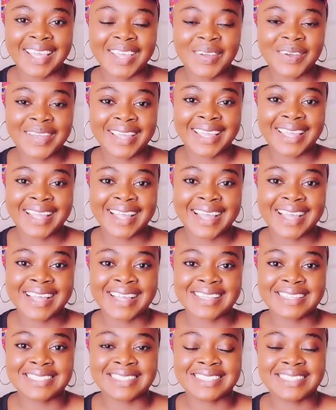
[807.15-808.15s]
Okay,
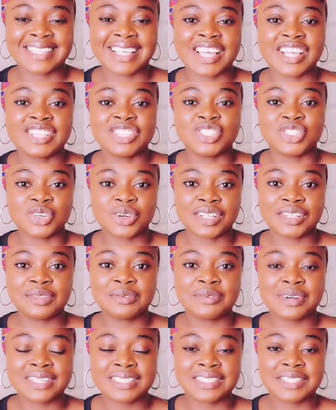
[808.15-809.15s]
guys, enjoy
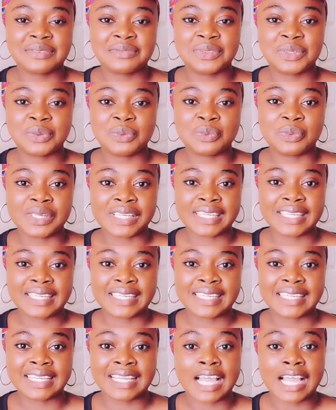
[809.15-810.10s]
the rest of your week.